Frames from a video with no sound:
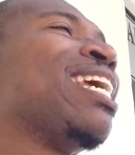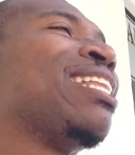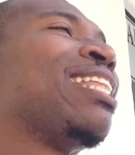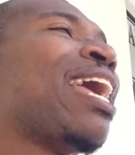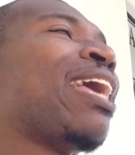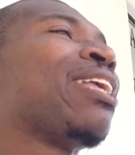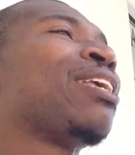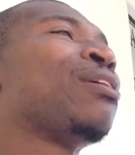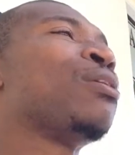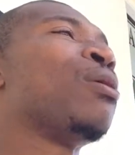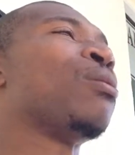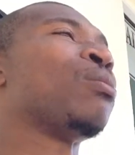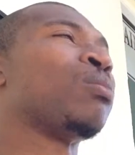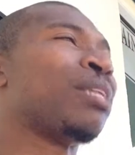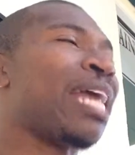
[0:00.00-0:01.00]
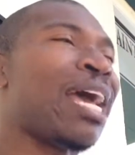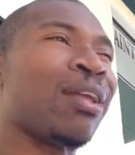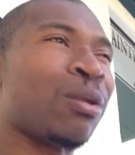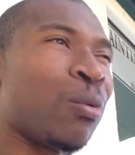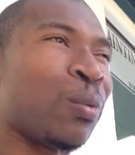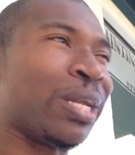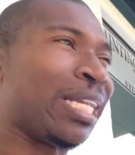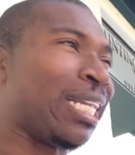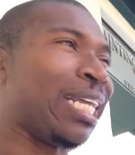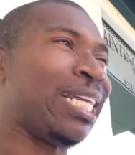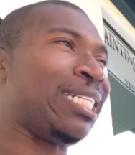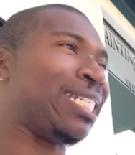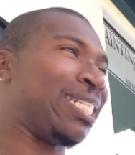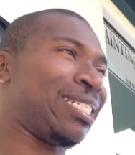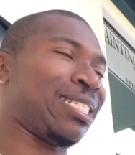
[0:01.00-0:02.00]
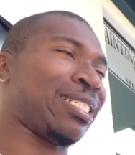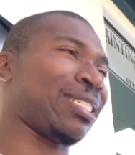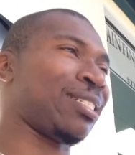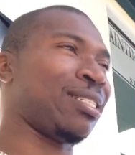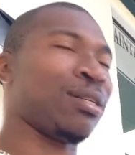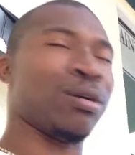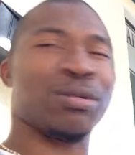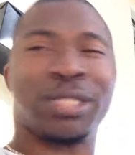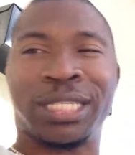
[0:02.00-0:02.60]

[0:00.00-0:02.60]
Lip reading: that, you know, now the religious, you know,